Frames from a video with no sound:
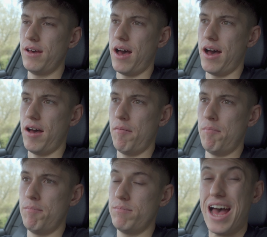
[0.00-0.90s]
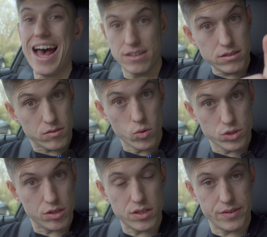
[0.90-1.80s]
And
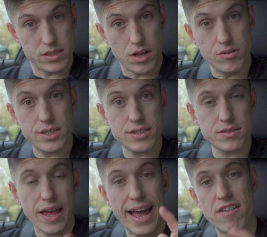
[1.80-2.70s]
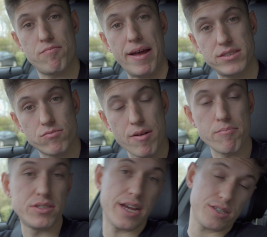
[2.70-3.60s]
also something to notice, they have better rim
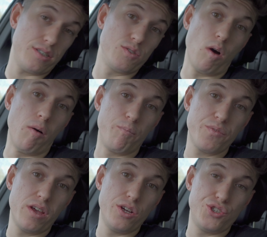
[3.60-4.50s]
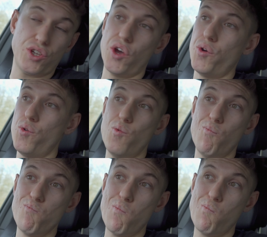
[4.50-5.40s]
protection as well. So
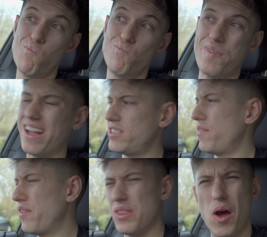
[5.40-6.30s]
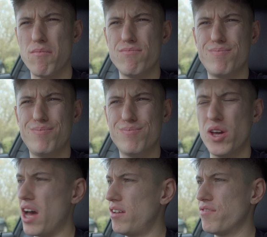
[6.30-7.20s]
that's something that I'm
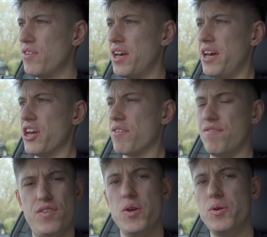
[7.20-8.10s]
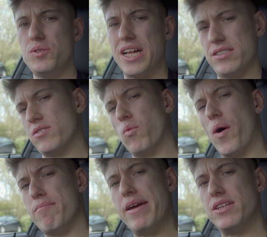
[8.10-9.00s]
kind of confused as to
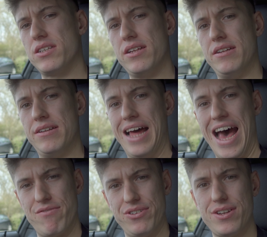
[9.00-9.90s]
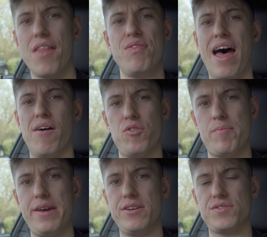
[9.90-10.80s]
why Michelin haven't done that on the
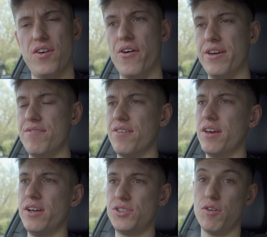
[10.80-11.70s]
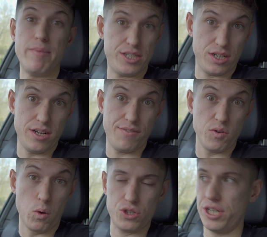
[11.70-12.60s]
PS5. So Michelin, if
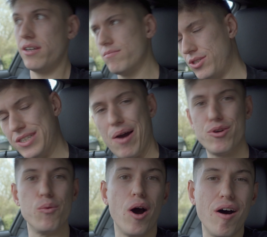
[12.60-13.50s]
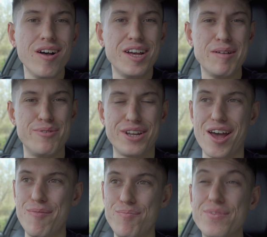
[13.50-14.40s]
you're watching, I doubt you are, but
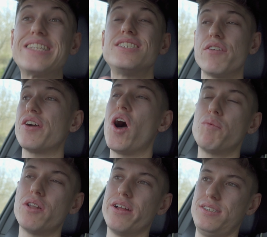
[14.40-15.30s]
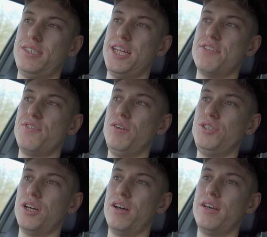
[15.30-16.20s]
this is something I would like to see in the
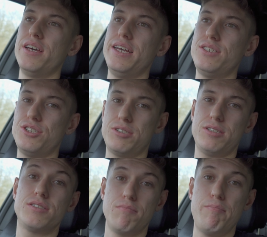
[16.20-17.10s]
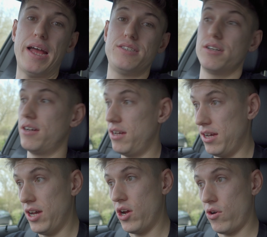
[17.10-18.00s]
future, is just some better
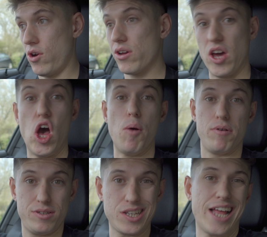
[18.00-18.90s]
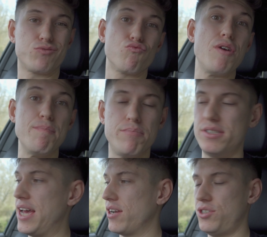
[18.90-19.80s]
curb/rim
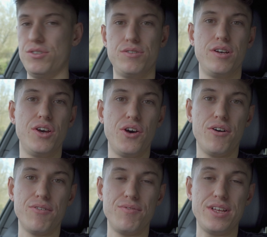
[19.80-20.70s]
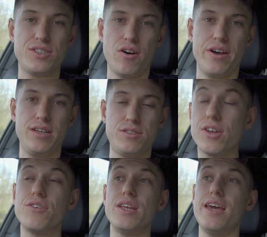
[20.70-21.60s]
protection on the tyres. The
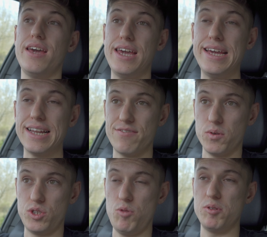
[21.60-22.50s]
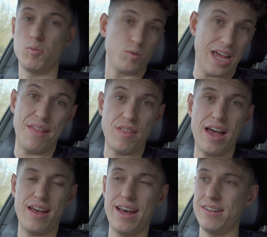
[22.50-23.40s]
Goodyear Eagle F1 Super Sports had
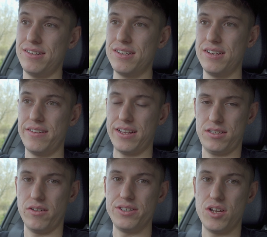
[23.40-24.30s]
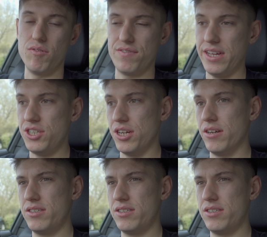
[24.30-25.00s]
that, and that's a nice little feature.